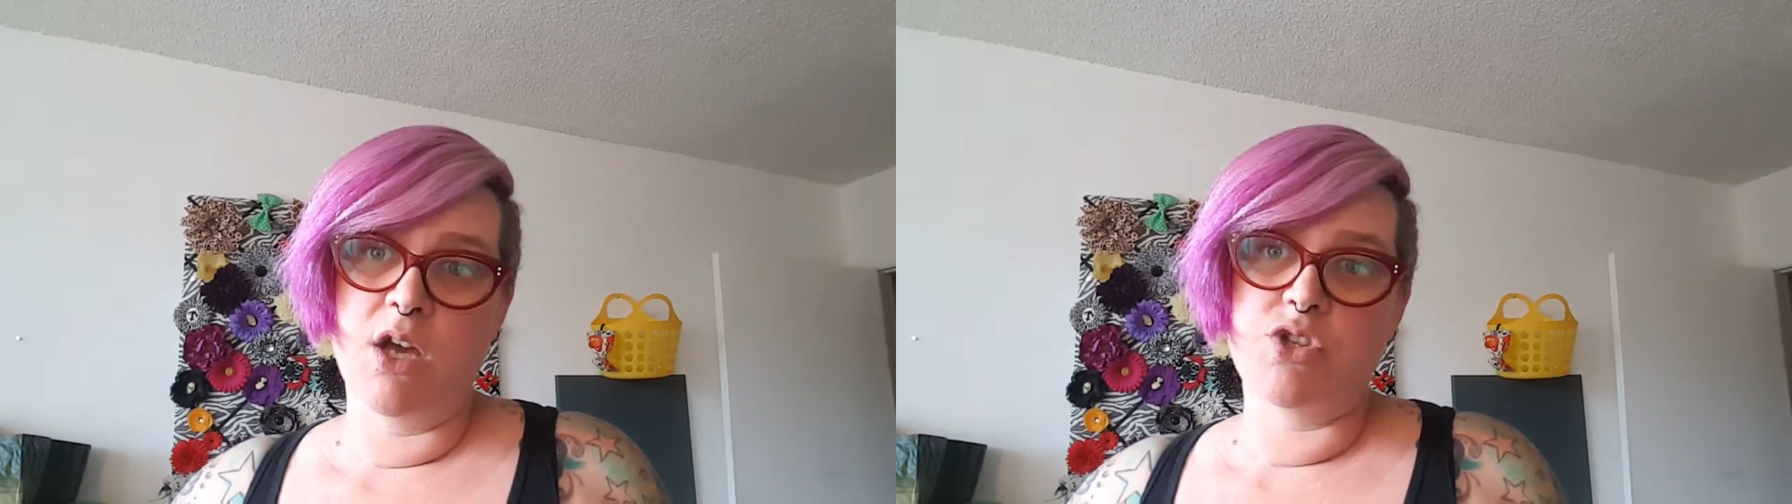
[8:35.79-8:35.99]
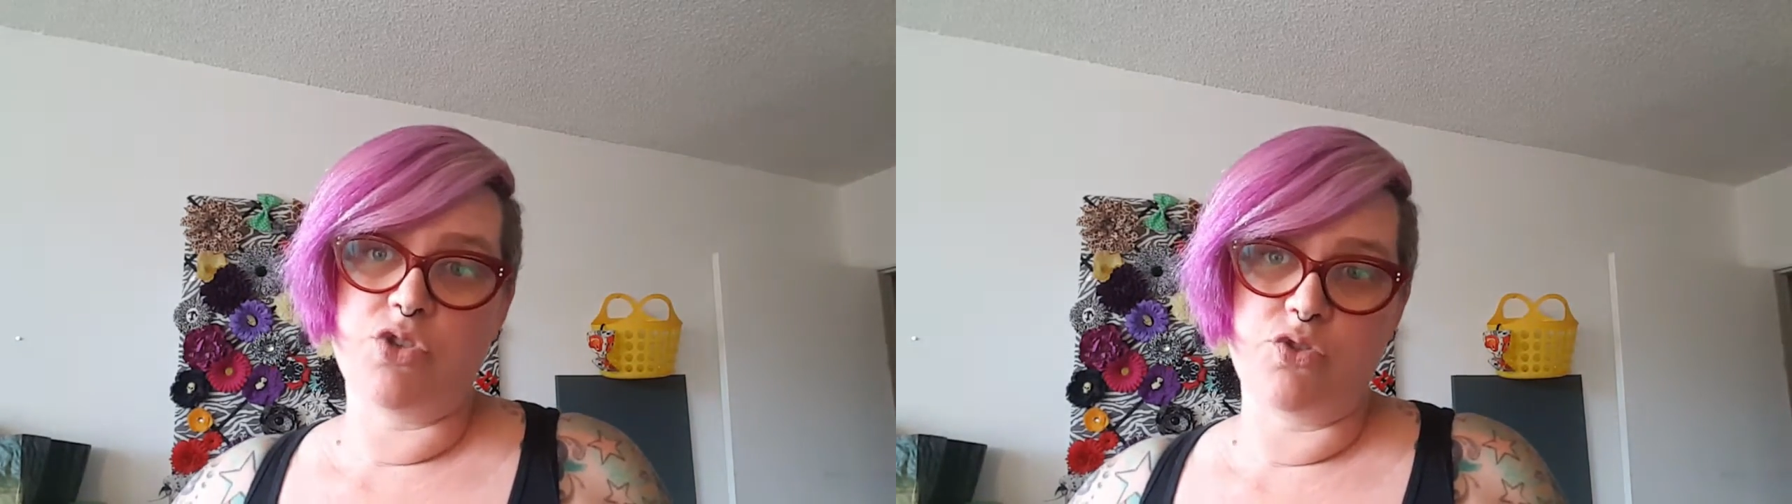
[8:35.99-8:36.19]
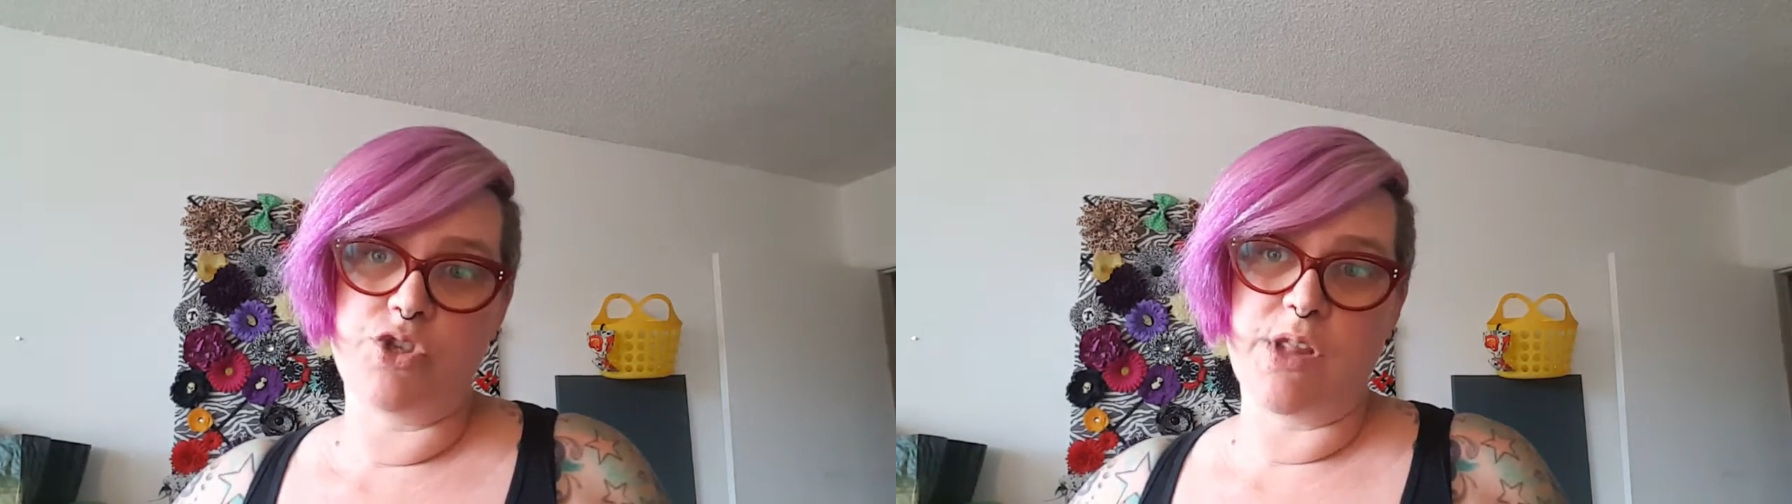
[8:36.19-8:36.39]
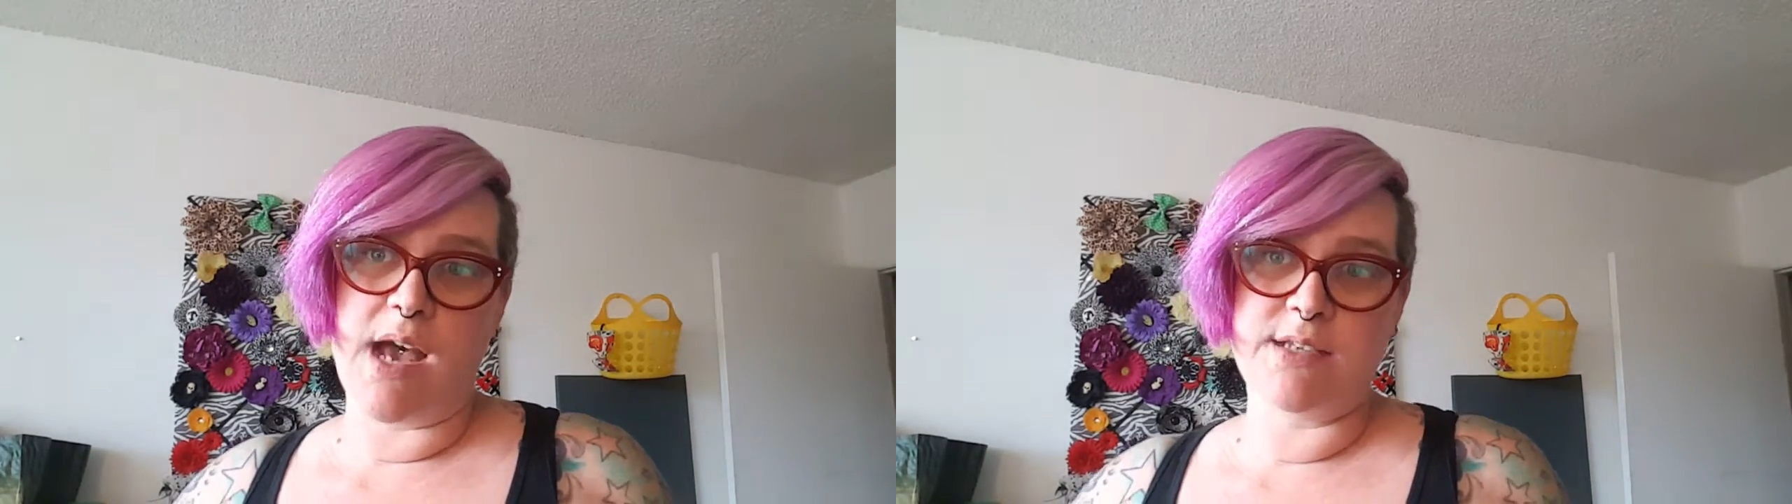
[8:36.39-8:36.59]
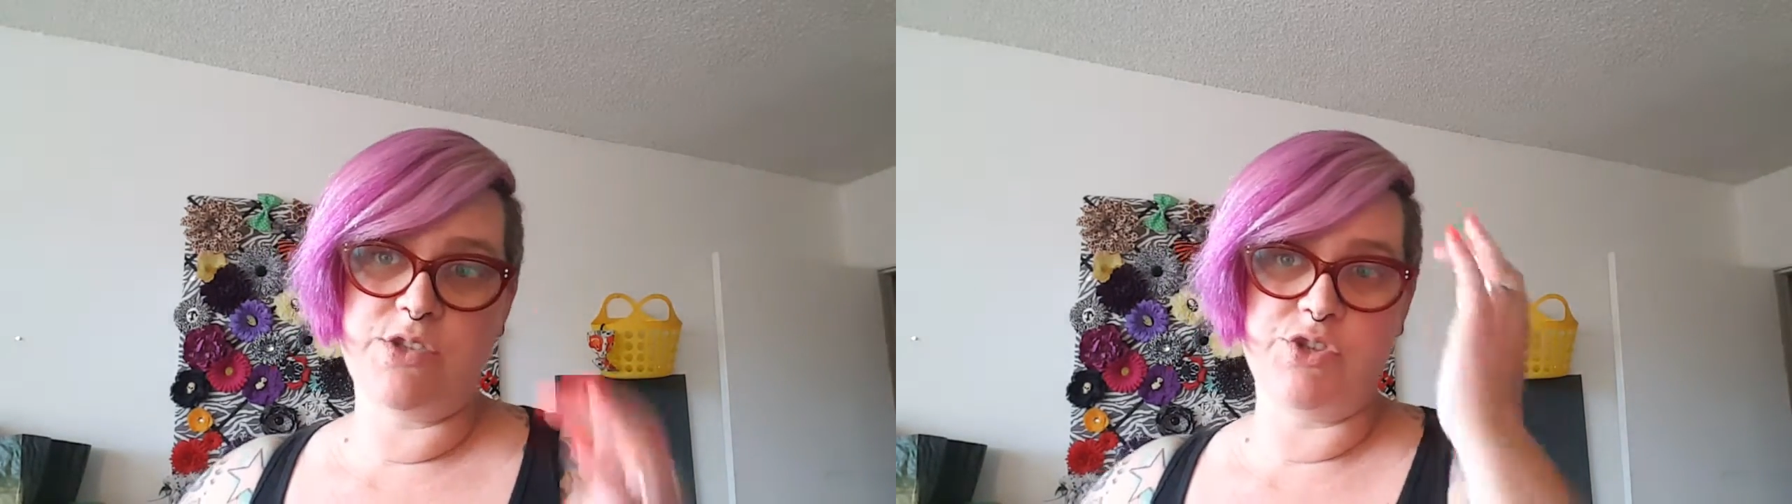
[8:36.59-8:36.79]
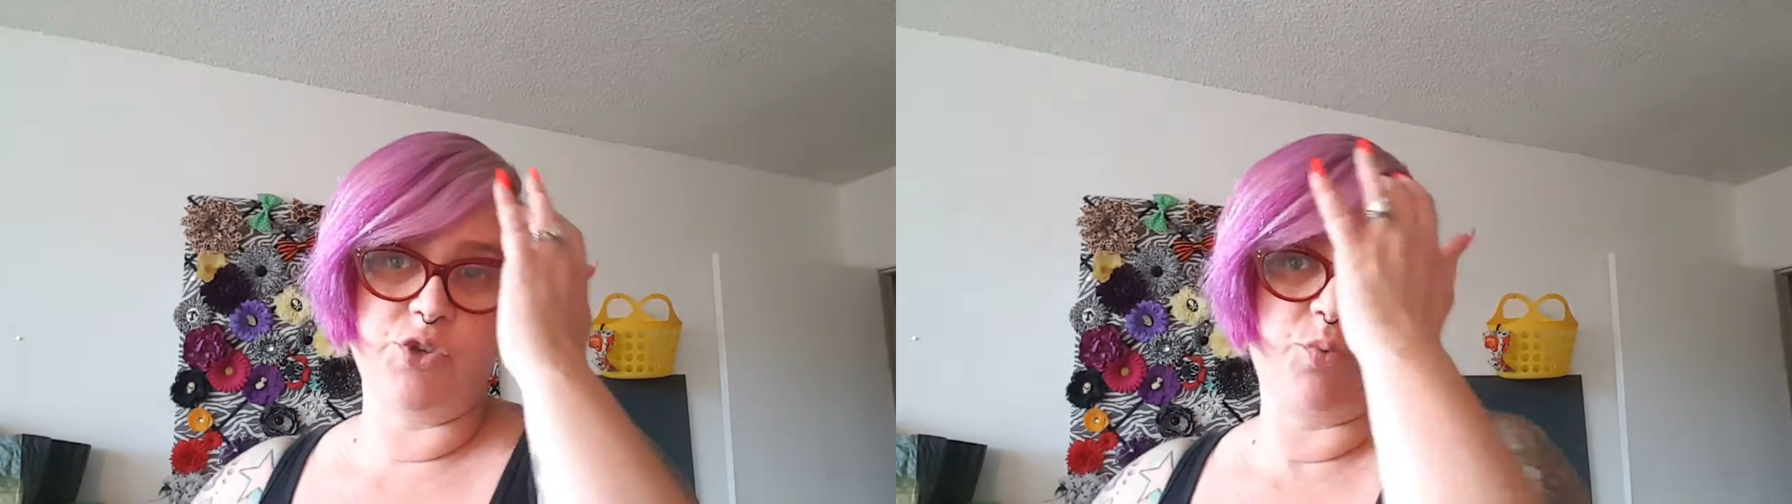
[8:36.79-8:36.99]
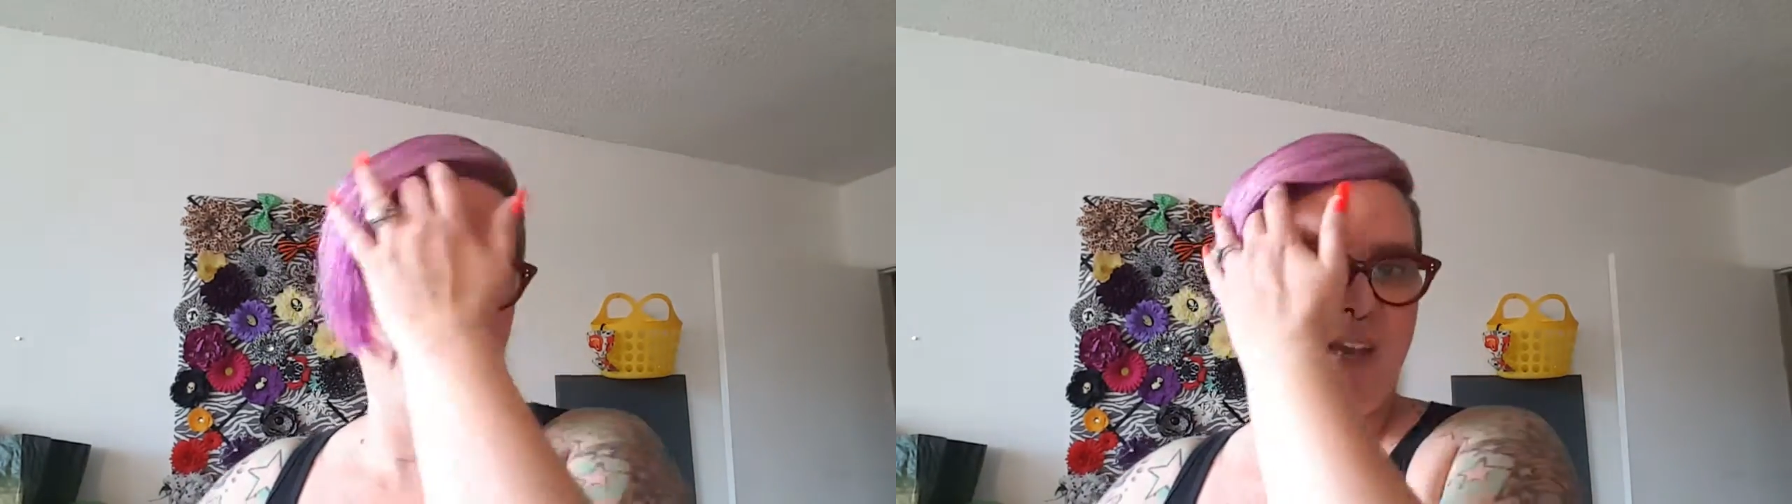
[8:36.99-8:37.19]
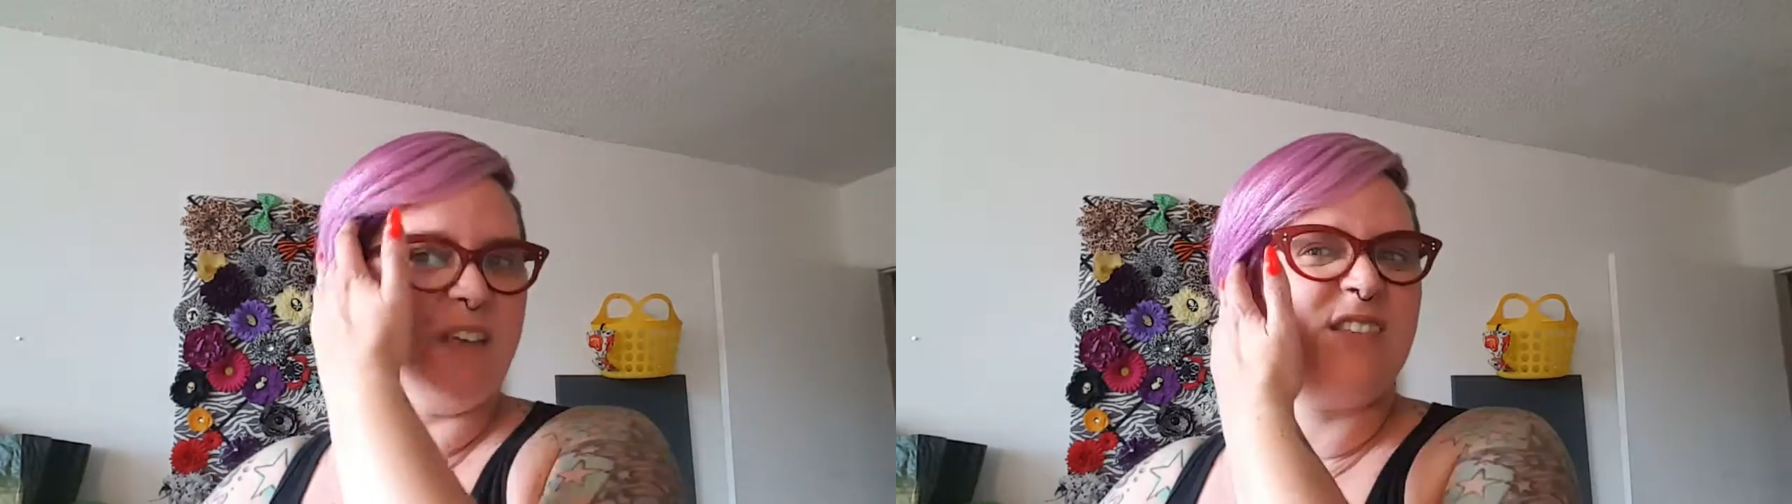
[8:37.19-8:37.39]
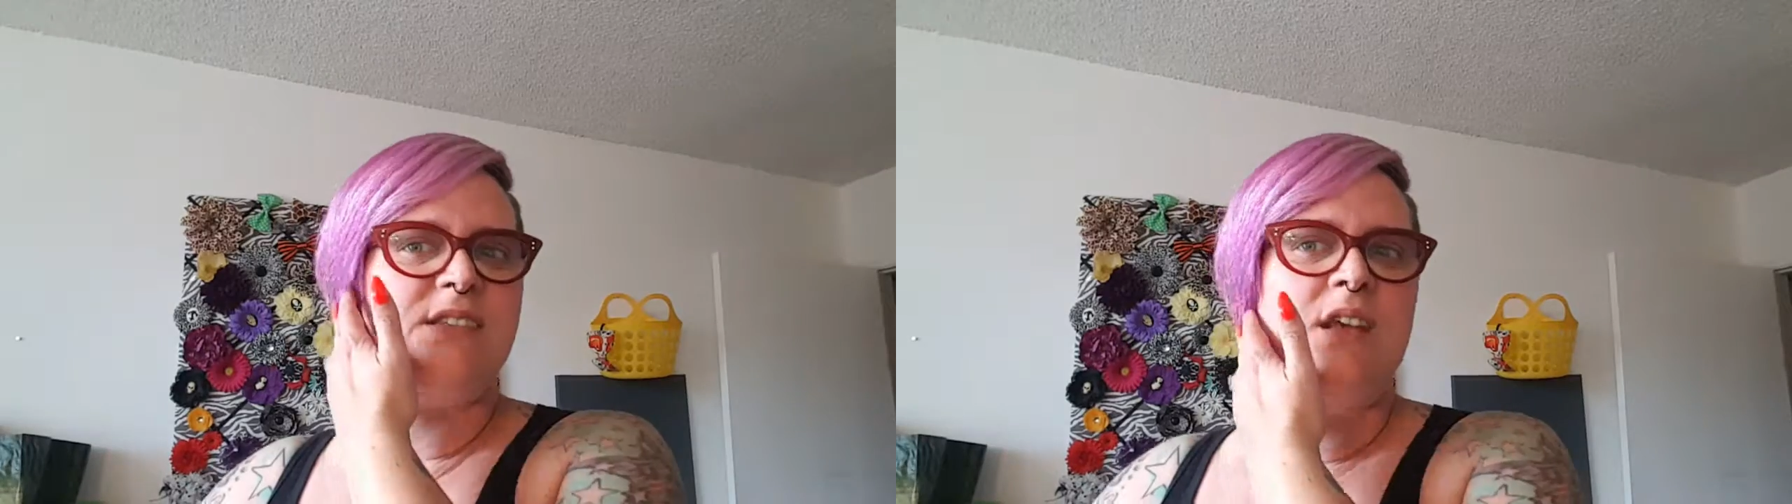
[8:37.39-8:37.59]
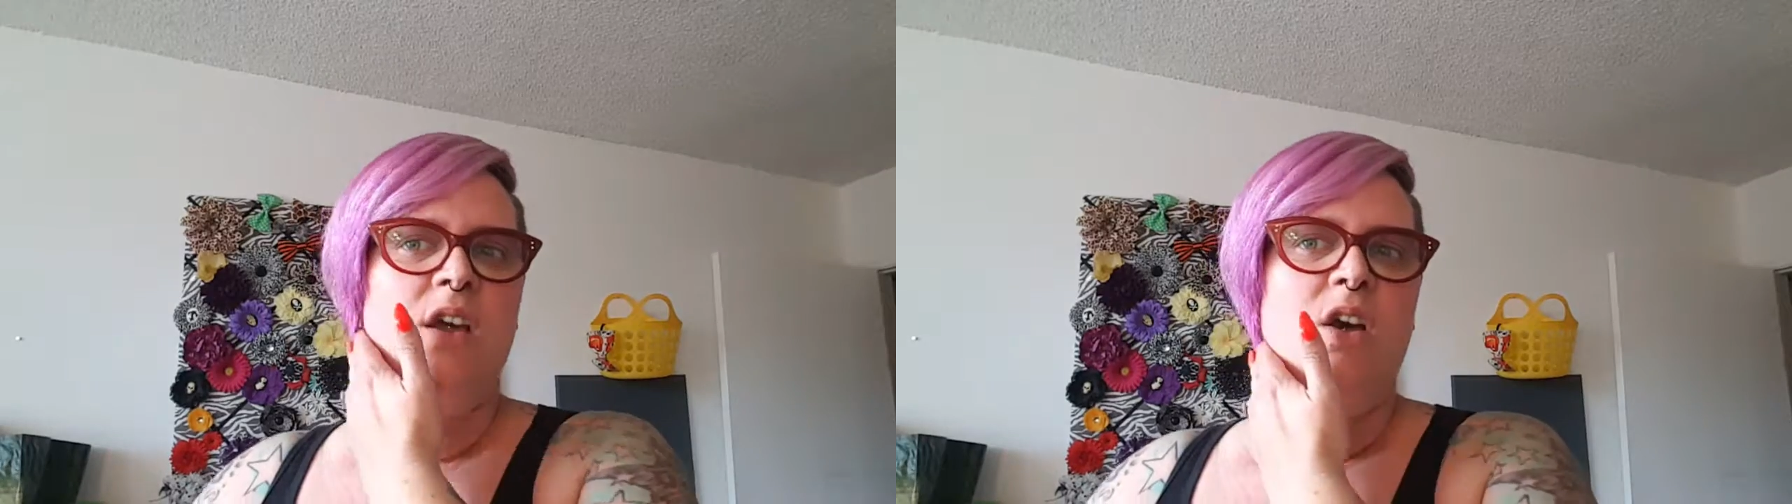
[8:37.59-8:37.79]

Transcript: So last 2 weeks.